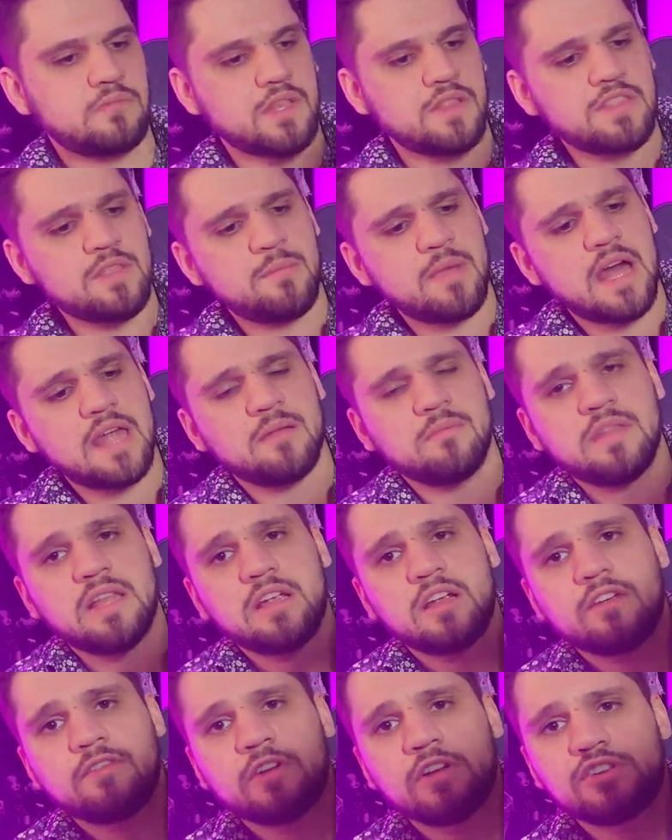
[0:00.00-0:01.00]
the bottom
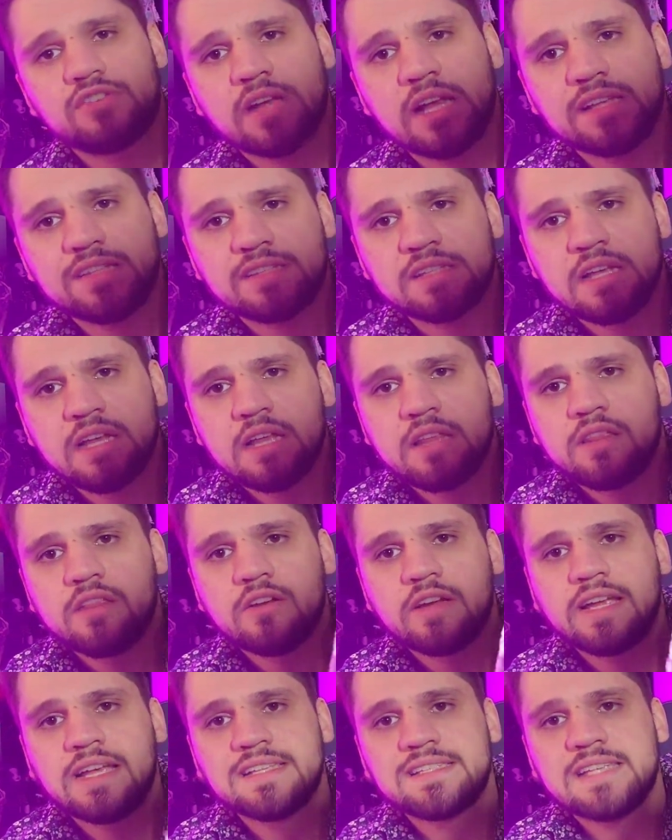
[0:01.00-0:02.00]
layer of her dress,
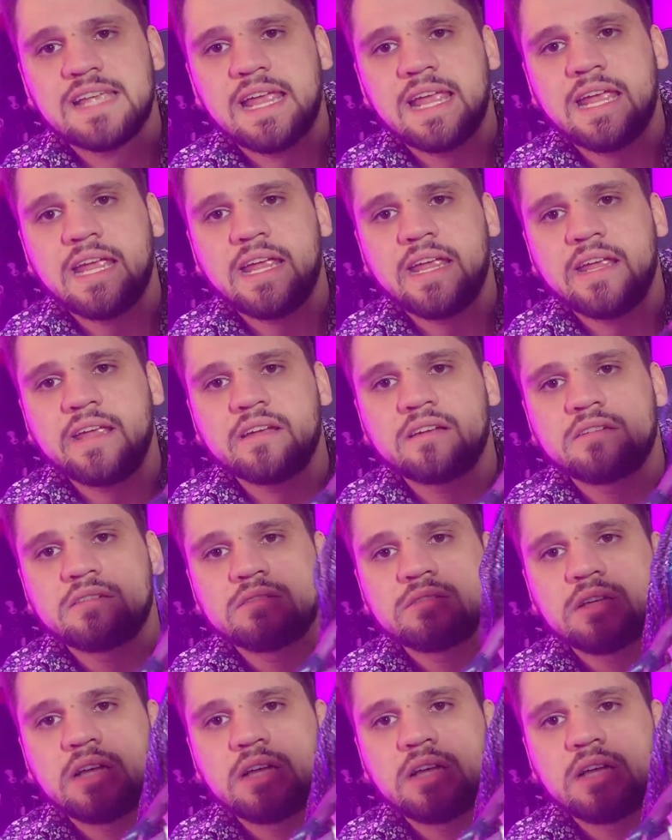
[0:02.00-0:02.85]
there is a